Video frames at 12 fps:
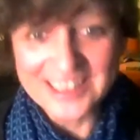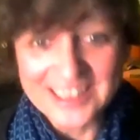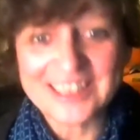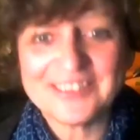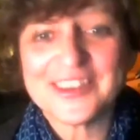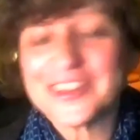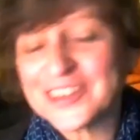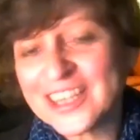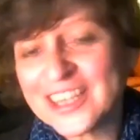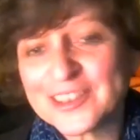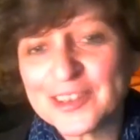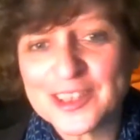Even though
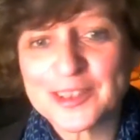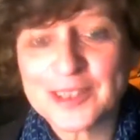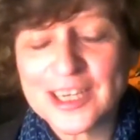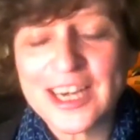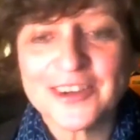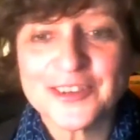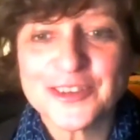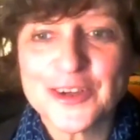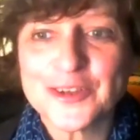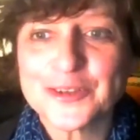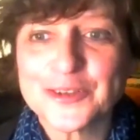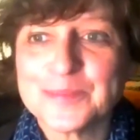that's what the clown
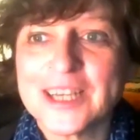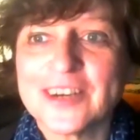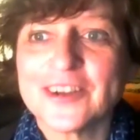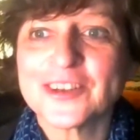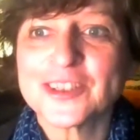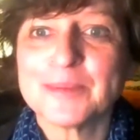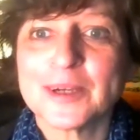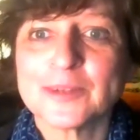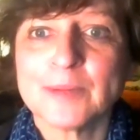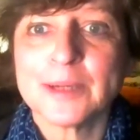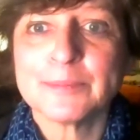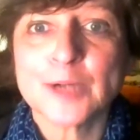told me a lot about
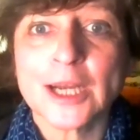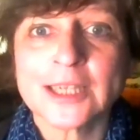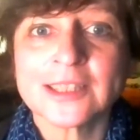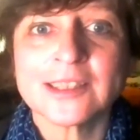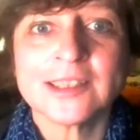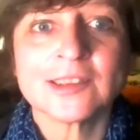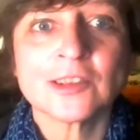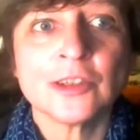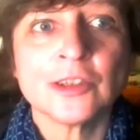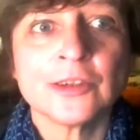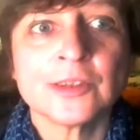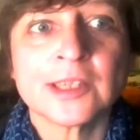my practice,
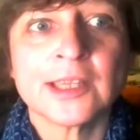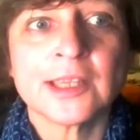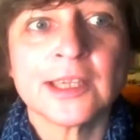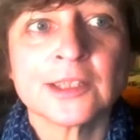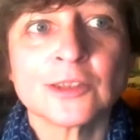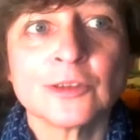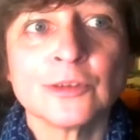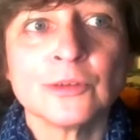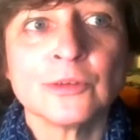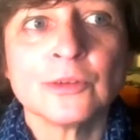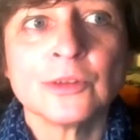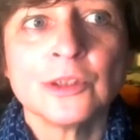
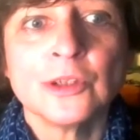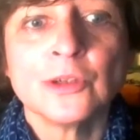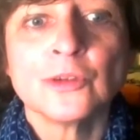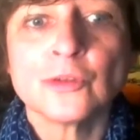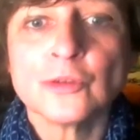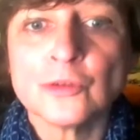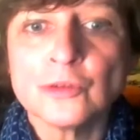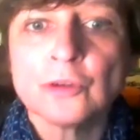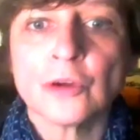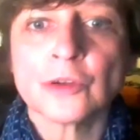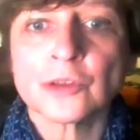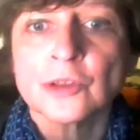to
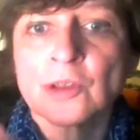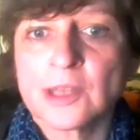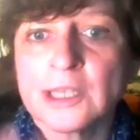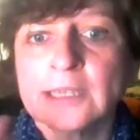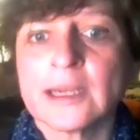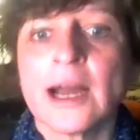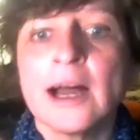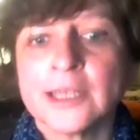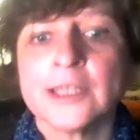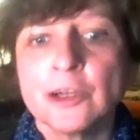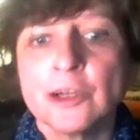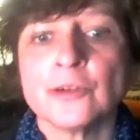not think I
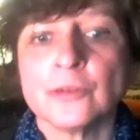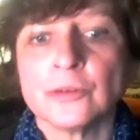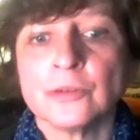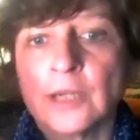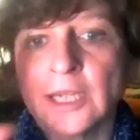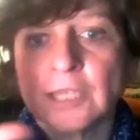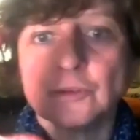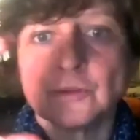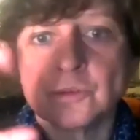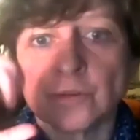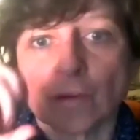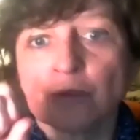know and to
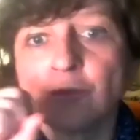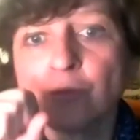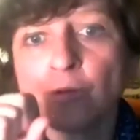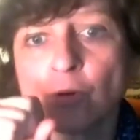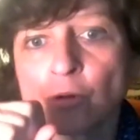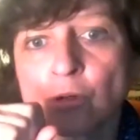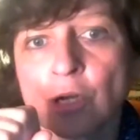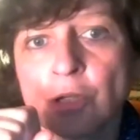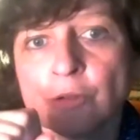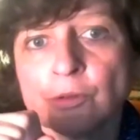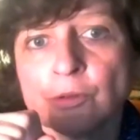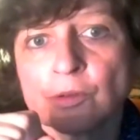not
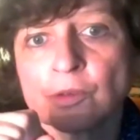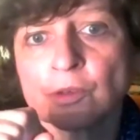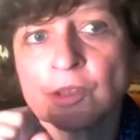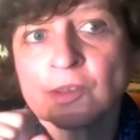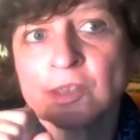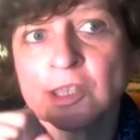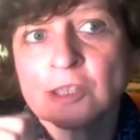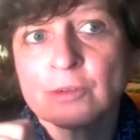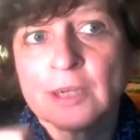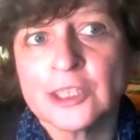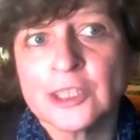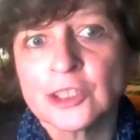foreclose a
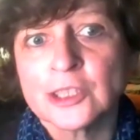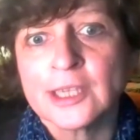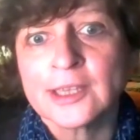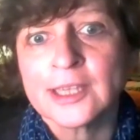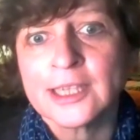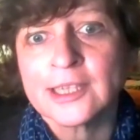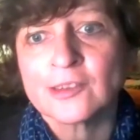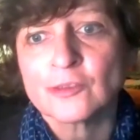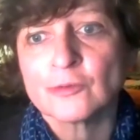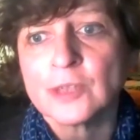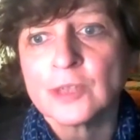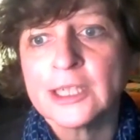situation, I think is
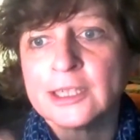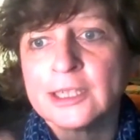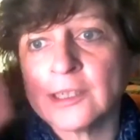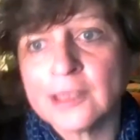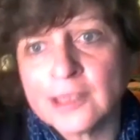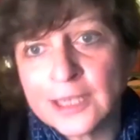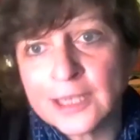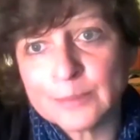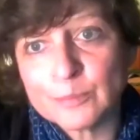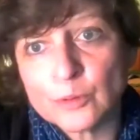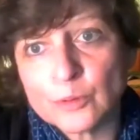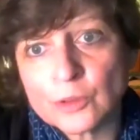really
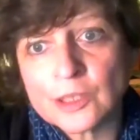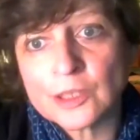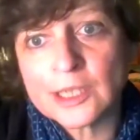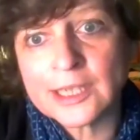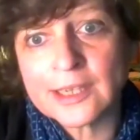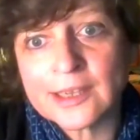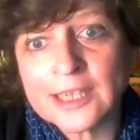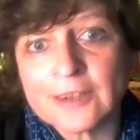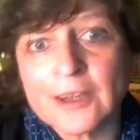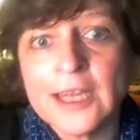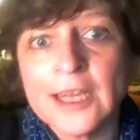important. And I think